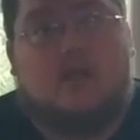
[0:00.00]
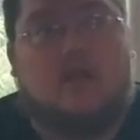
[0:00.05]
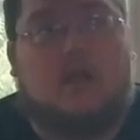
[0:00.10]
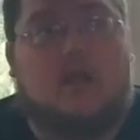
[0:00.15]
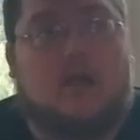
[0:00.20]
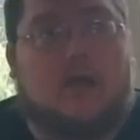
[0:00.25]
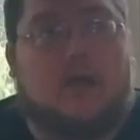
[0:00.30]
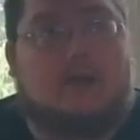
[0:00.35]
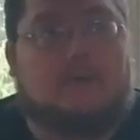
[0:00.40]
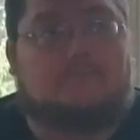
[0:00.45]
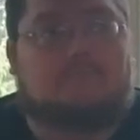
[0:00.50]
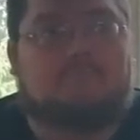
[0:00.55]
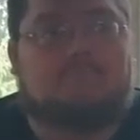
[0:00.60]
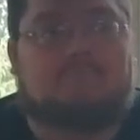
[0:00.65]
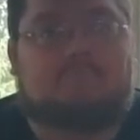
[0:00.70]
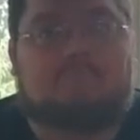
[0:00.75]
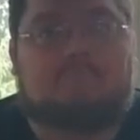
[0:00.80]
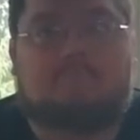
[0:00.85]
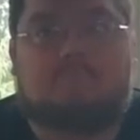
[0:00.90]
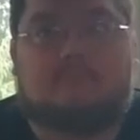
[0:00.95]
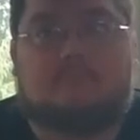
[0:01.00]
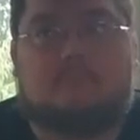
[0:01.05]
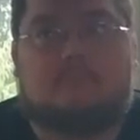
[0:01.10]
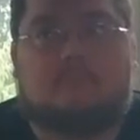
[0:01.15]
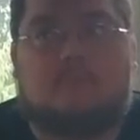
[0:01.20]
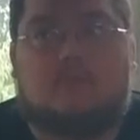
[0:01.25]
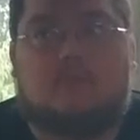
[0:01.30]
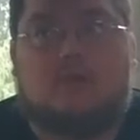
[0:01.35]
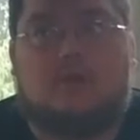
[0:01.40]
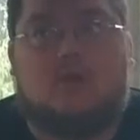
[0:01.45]
One
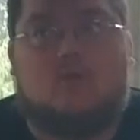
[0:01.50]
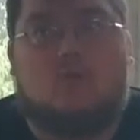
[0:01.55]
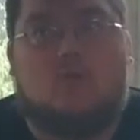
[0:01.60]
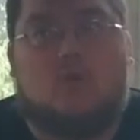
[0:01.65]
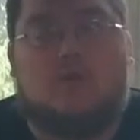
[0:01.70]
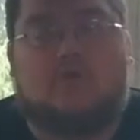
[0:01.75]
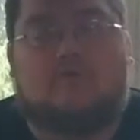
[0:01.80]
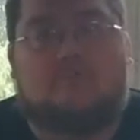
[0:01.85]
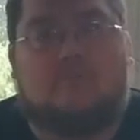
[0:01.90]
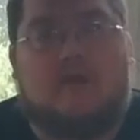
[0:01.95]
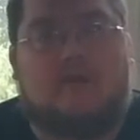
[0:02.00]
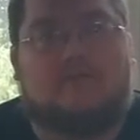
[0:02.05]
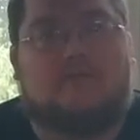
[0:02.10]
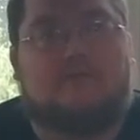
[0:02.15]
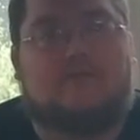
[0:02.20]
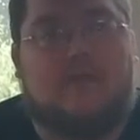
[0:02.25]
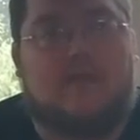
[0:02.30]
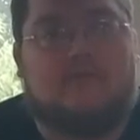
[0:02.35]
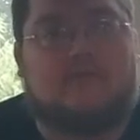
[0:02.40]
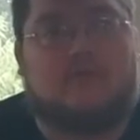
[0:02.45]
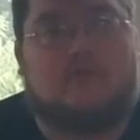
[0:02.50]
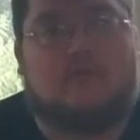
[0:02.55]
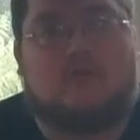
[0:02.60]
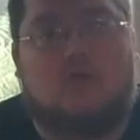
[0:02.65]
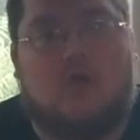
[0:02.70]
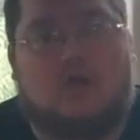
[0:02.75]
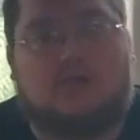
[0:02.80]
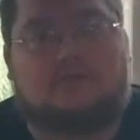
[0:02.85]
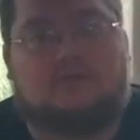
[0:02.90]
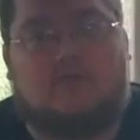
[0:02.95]
of my favorite
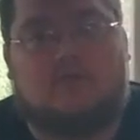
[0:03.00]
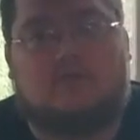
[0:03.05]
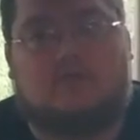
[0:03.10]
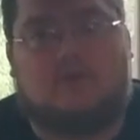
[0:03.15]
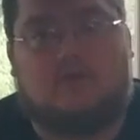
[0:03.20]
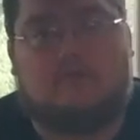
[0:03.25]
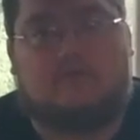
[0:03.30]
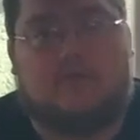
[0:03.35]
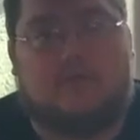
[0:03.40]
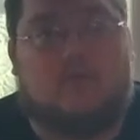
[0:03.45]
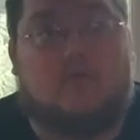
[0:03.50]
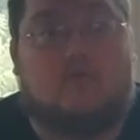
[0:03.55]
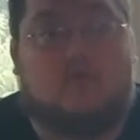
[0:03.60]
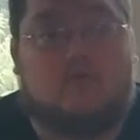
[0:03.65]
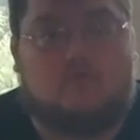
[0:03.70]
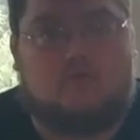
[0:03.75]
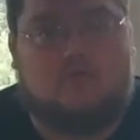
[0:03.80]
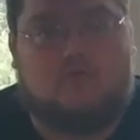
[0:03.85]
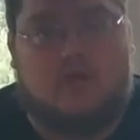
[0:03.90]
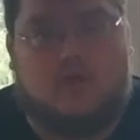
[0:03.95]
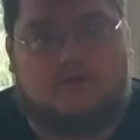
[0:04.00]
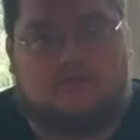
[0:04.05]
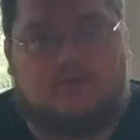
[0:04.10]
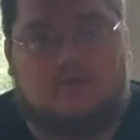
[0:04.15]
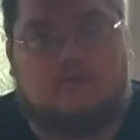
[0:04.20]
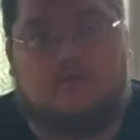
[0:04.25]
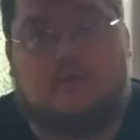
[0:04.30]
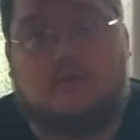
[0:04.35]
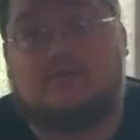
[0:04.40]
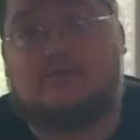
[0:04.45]
crossover
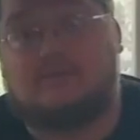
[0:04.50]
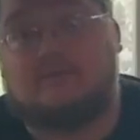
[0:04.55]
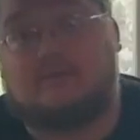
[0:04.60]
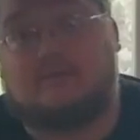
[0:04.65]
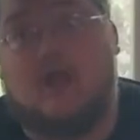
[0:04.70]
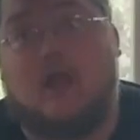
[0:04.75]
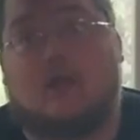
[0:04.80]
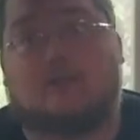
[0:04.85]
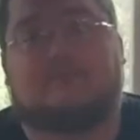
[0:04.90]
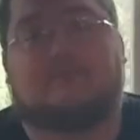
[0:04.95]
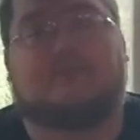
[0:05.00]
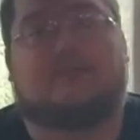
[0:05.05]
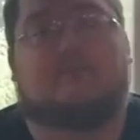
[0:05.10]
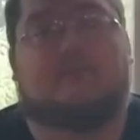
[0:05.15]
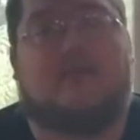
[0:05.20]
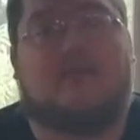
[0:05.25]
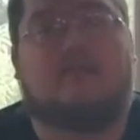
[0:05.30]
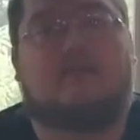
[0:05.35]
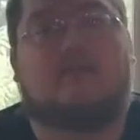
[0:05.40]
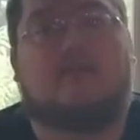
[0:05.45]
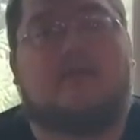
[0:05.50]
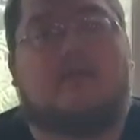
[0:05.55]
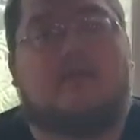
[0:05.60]
events. It's a cosmic event.